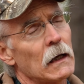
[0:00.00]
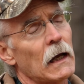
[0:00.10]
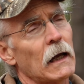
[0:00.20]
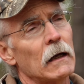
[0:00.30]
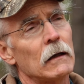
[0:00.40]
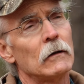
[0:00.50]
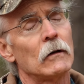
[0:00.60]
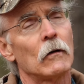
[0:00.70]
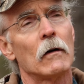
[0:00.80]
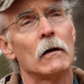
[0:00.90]
and
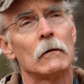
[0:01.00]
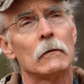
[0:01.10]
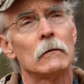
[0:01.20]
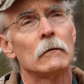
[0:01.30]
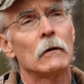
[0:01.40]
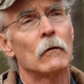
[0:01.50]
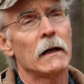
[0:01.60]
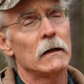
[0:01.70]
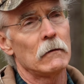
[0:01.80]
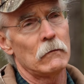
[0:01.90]
to grow the
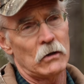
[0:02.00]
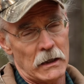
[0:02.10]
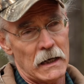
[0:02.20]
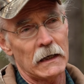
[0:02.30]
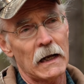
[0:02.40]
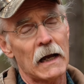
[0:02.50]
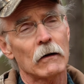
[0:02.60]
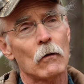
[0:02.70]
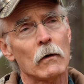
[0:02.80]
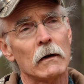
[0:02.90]
right genetic
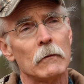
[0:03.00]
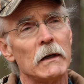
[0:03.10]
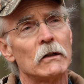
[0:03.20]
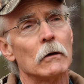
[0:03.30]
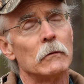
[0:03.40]
category to meet your